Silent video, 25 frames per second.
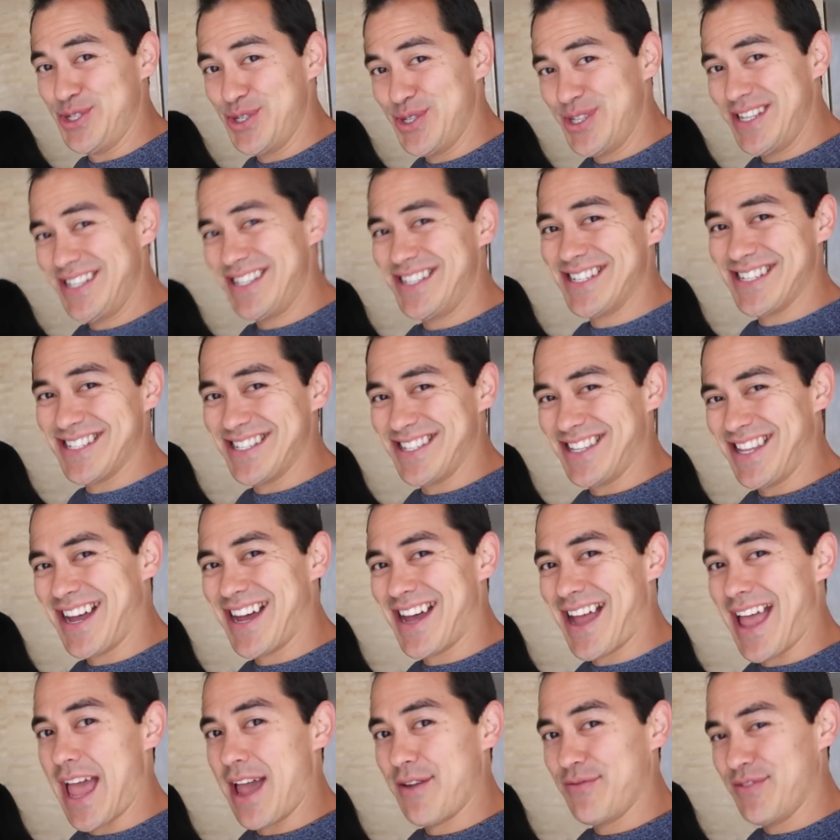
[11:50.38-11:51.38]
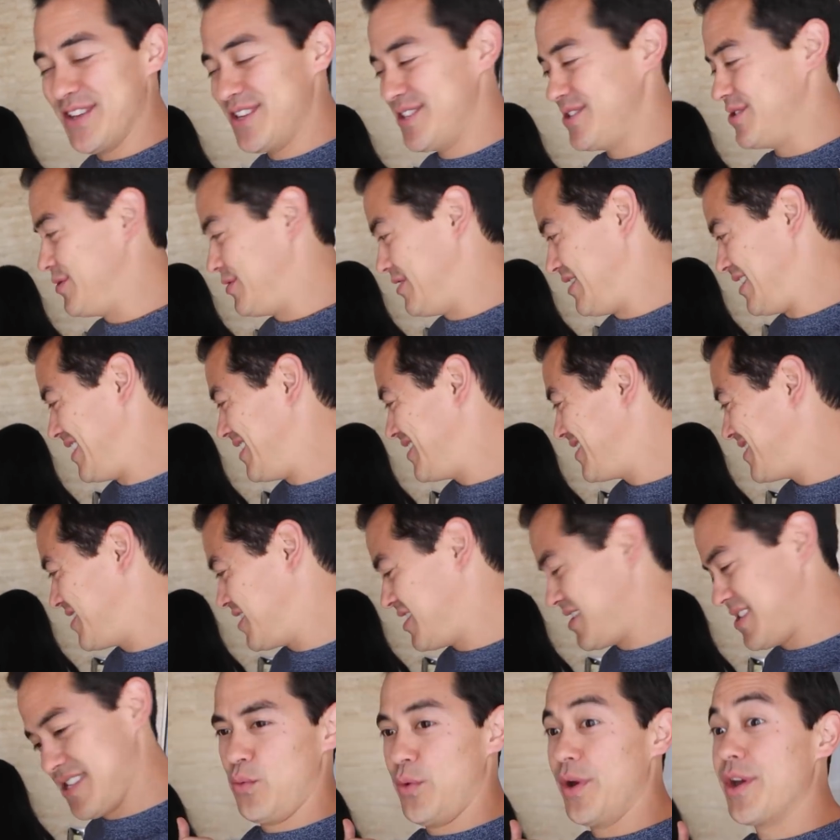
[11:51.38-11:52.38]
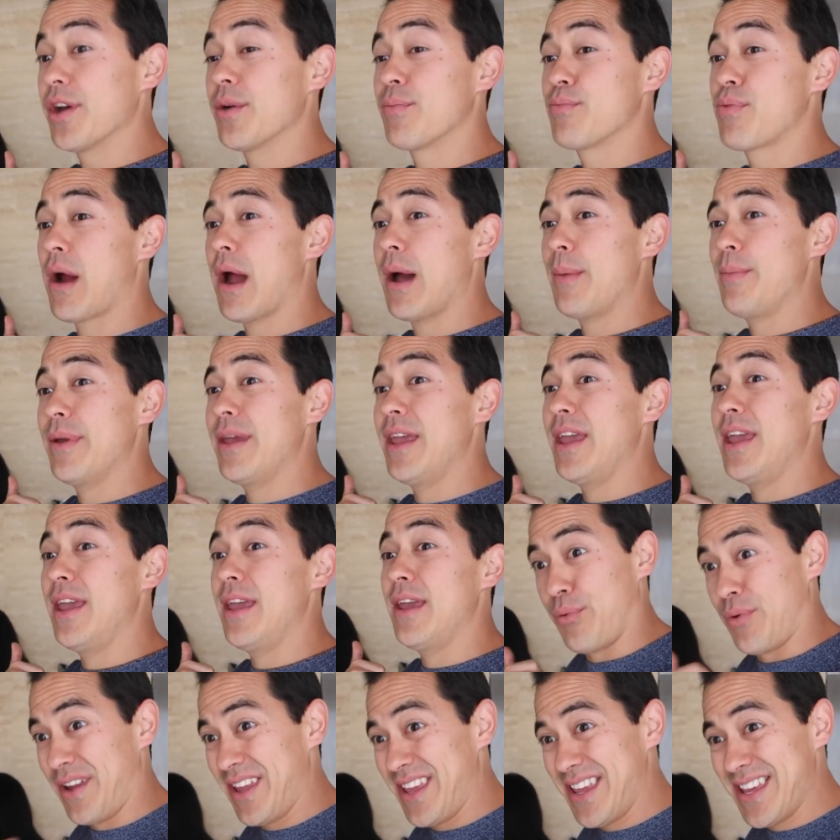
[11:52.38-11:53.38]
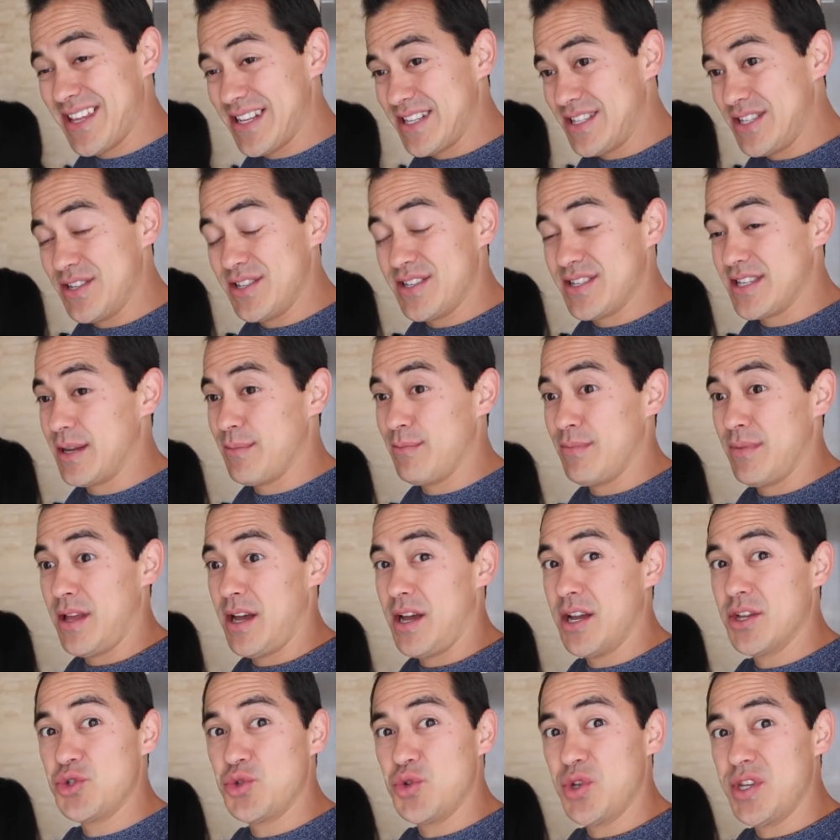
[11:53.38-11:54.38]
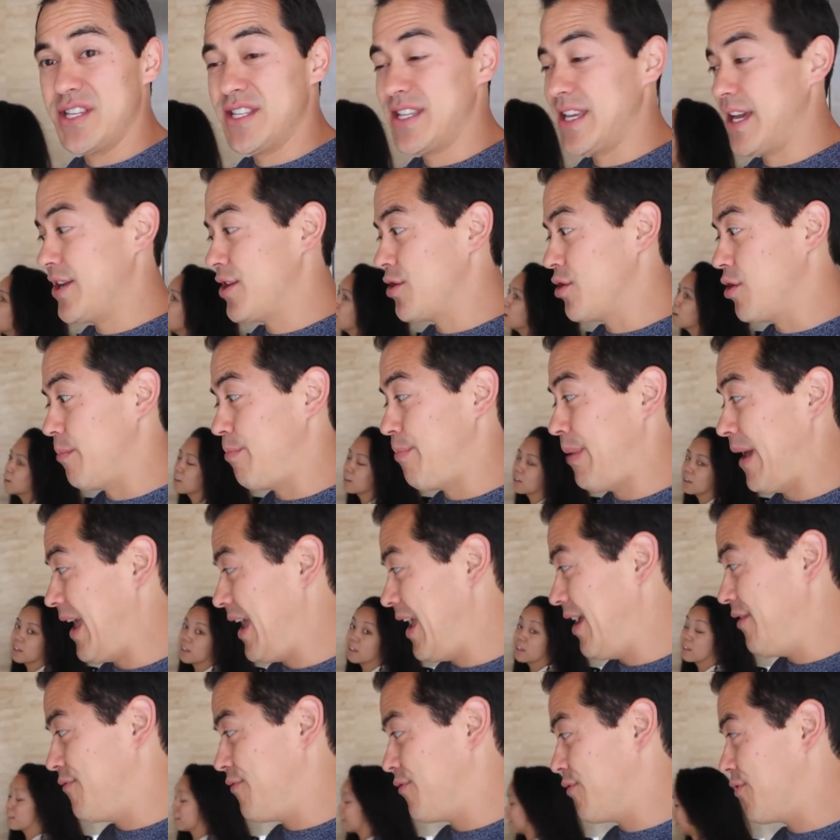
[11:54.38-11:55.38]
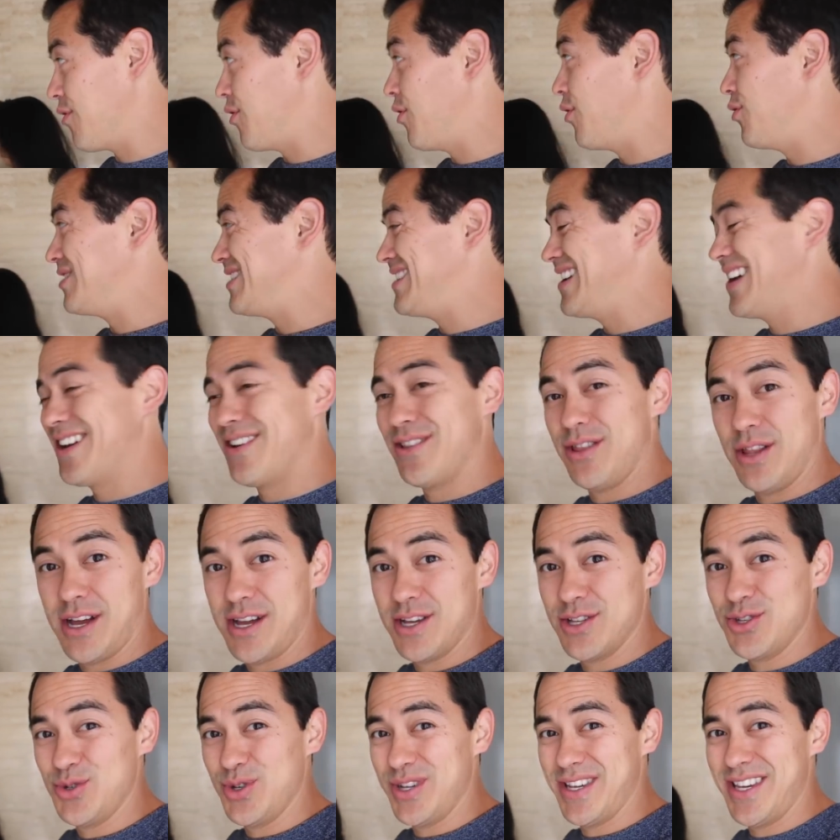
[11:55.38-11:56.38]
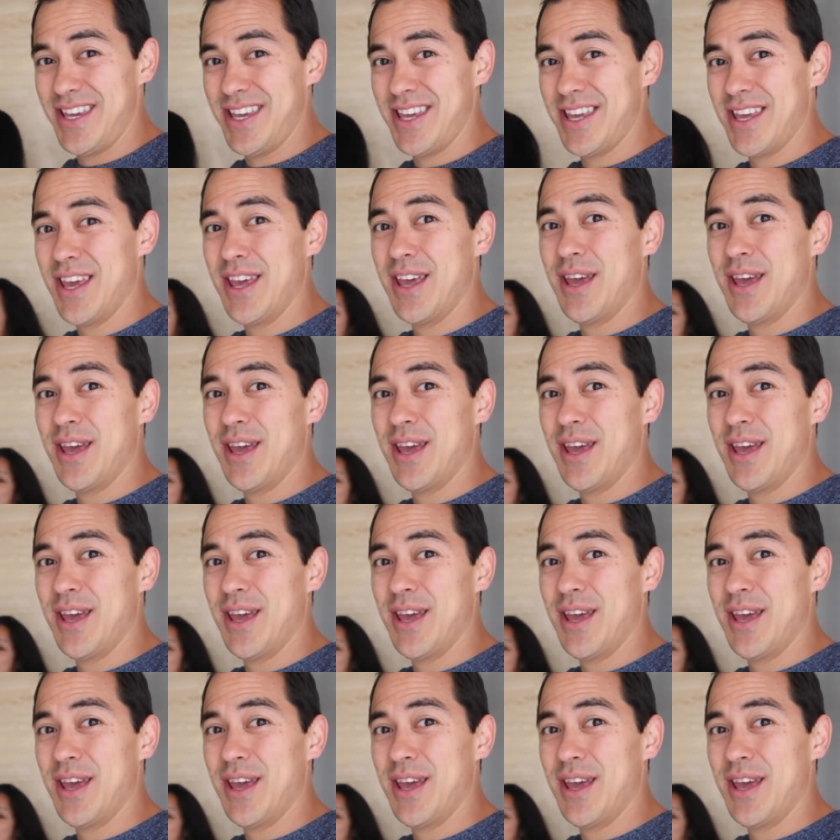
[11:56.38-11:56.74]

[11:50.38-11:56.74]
Judy does not have to do this. We could probably bring it to some laundry center or pay for hotel laundry.